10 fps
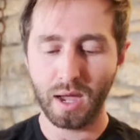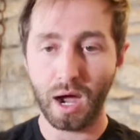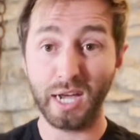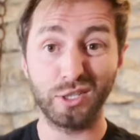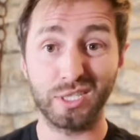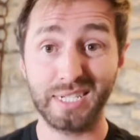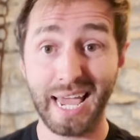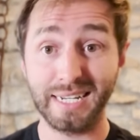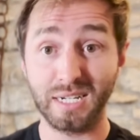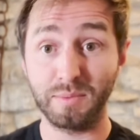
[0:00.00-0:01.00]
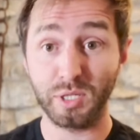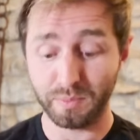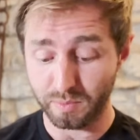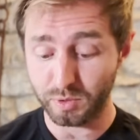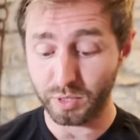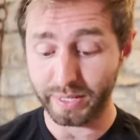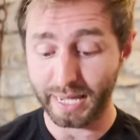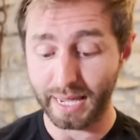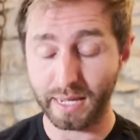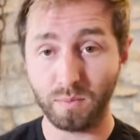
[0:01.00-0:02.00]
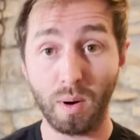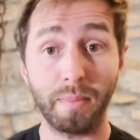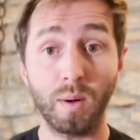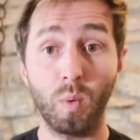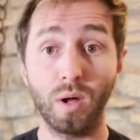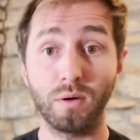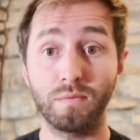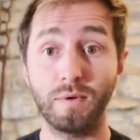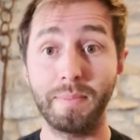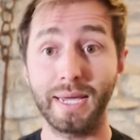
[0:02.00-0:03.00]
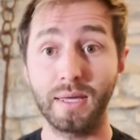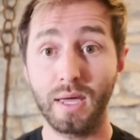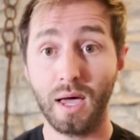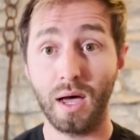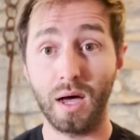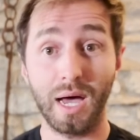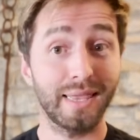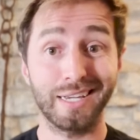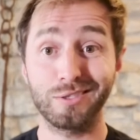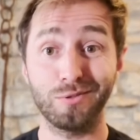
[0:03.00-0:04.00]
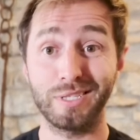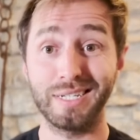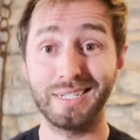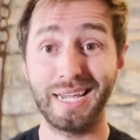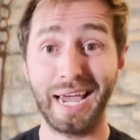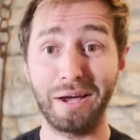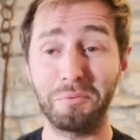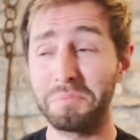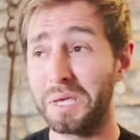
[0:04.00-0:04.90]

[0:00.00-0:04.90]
I just ended up doing a 1x1 ribbing, and that sorted it out.